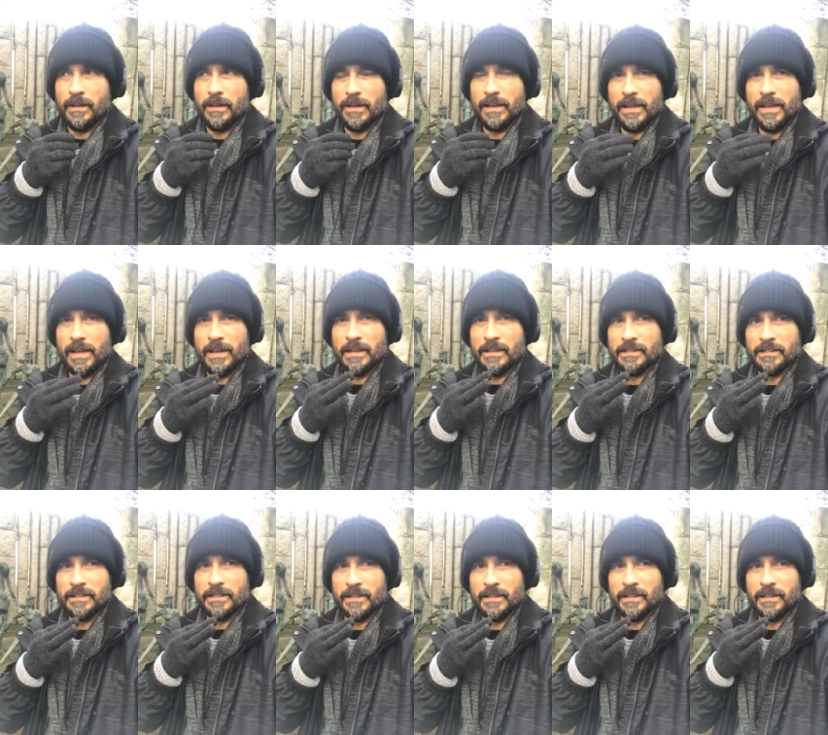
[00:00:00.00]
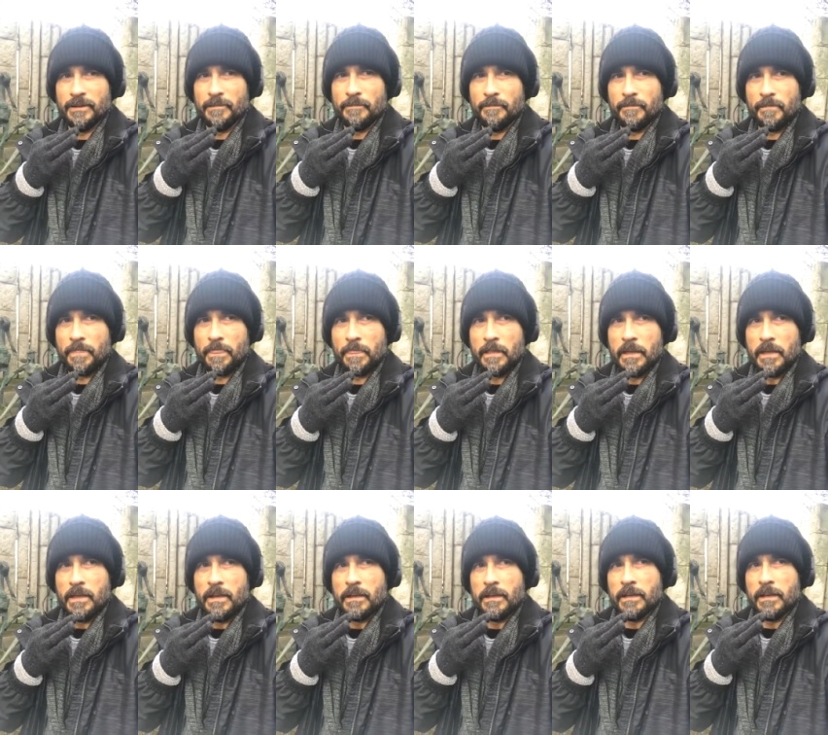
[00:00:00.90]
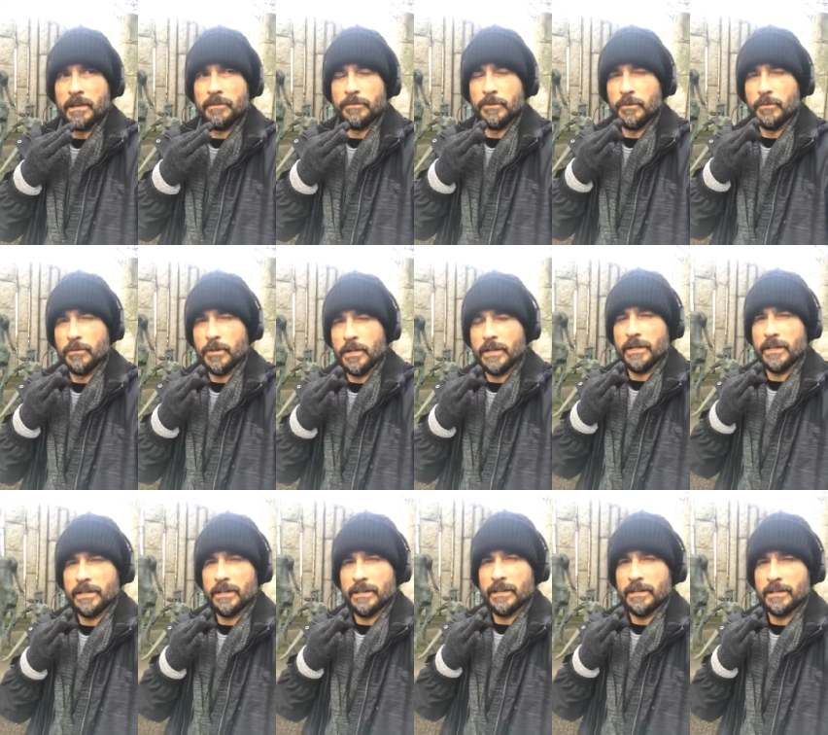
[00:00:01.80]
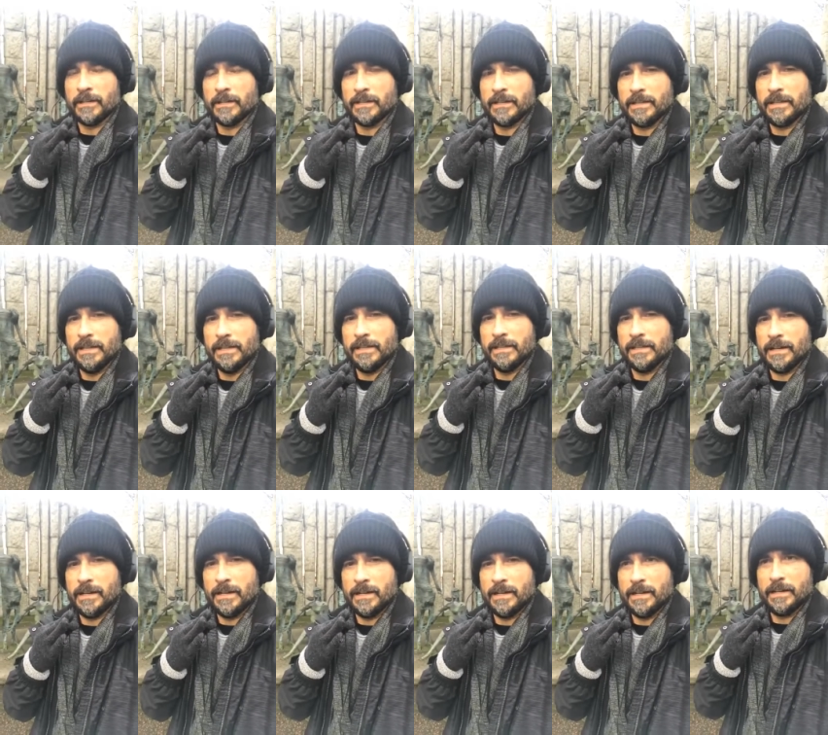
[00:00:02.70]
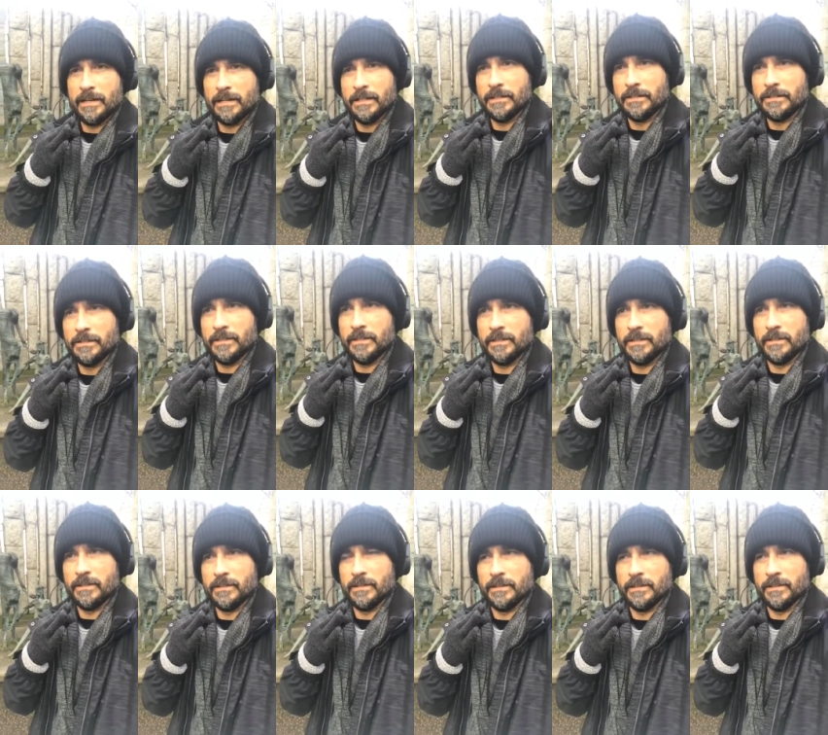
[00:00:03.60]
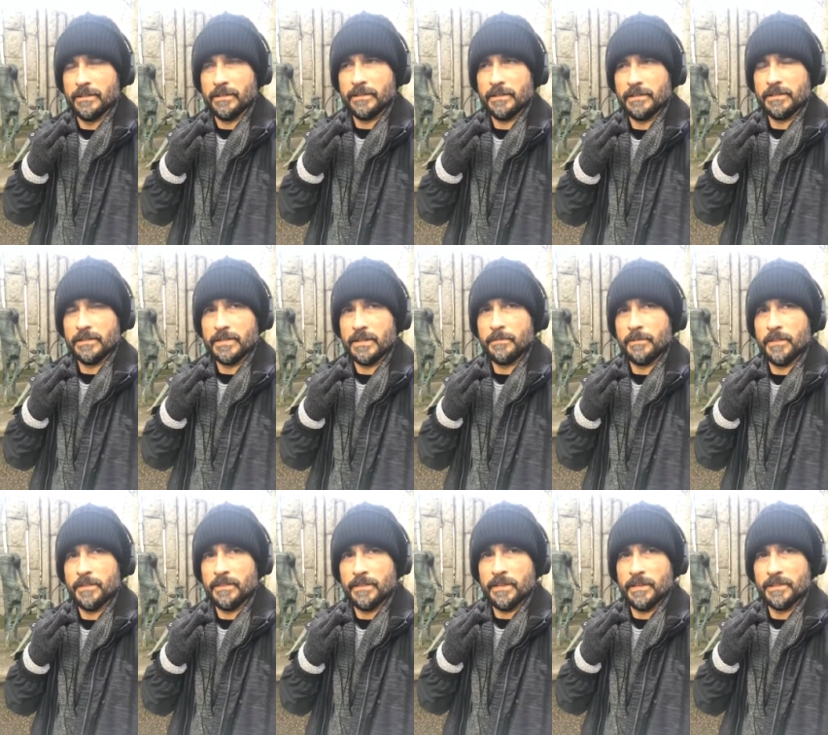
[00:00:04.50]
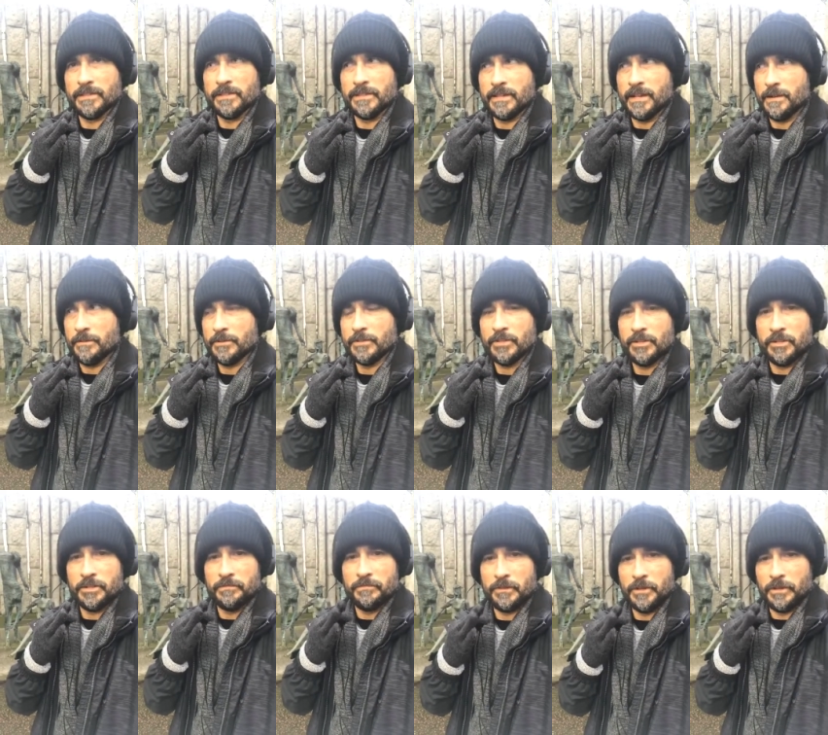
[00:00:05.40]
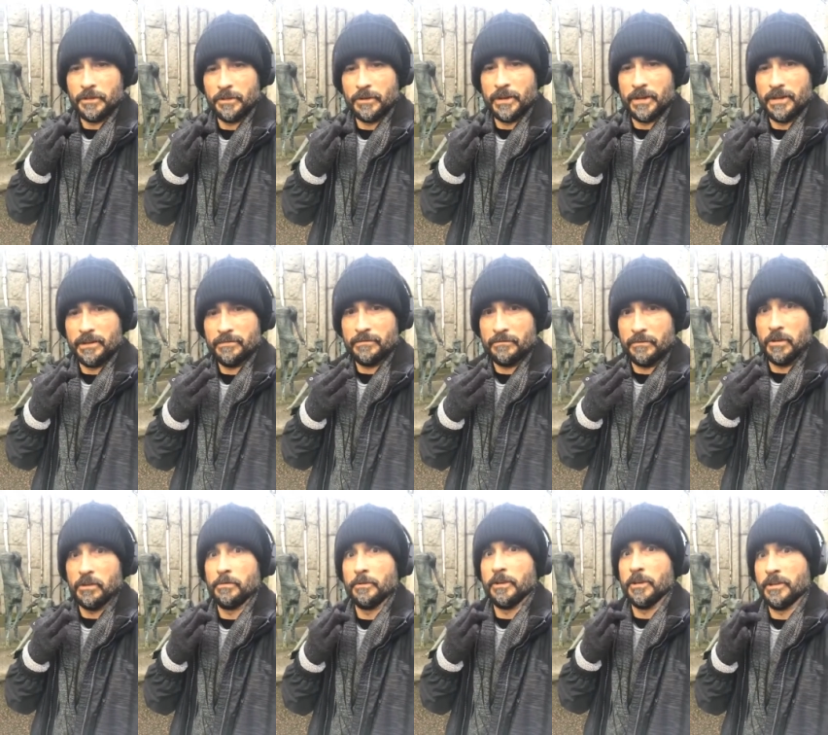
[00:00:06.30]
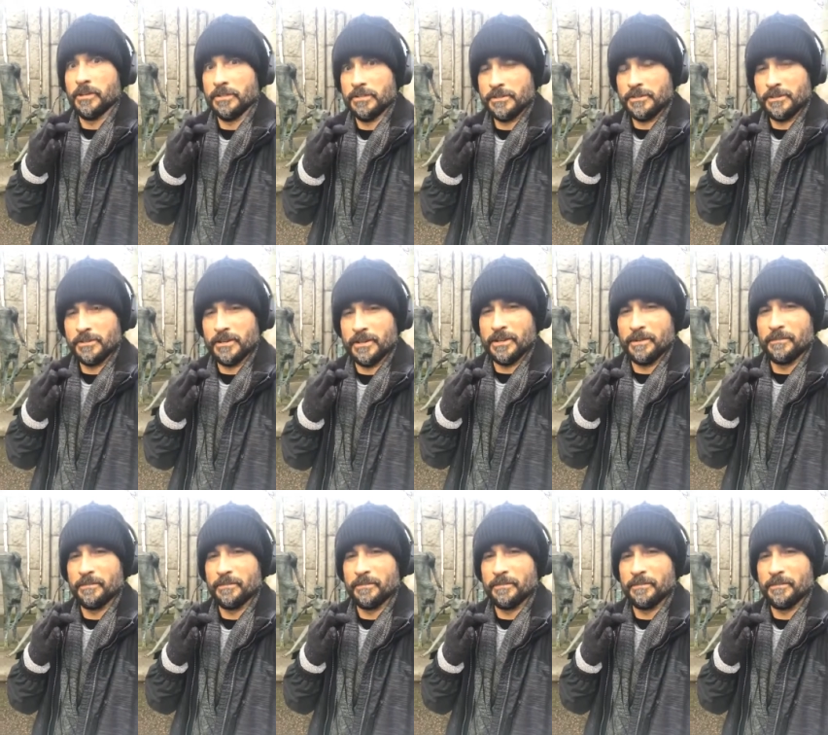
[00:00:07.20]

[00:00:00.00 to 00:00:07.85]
And if you want to get a keen eye into some of the things that I'm starting to photograph, follow me on Instagram.